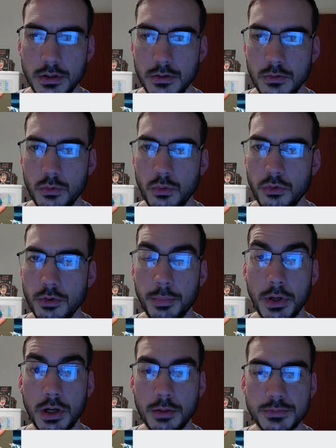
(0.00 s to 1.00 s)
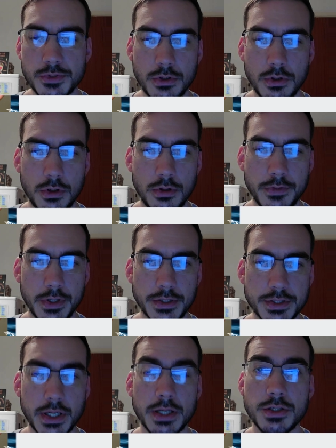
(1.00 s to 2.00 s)
or the palms of a
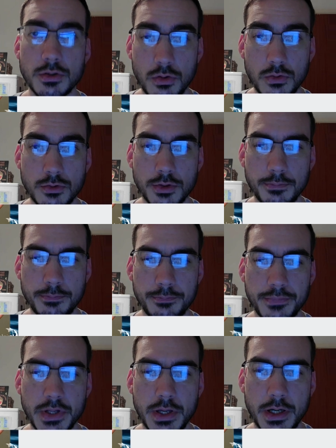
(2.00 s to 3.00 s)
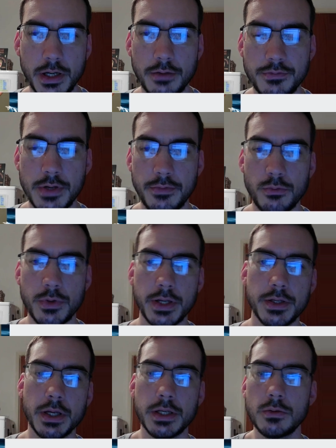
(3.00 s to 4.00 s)
10-year-old. And I've never read
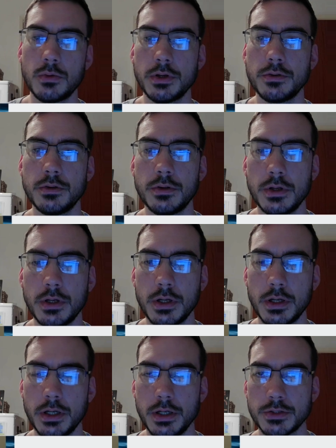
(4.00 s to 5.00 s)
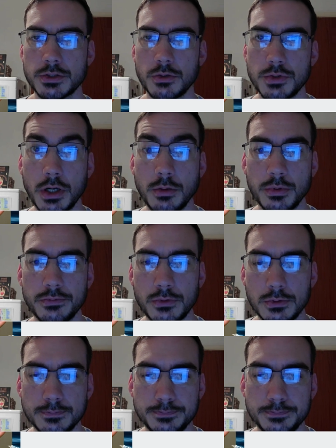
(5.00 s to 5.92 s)
anyone so young before.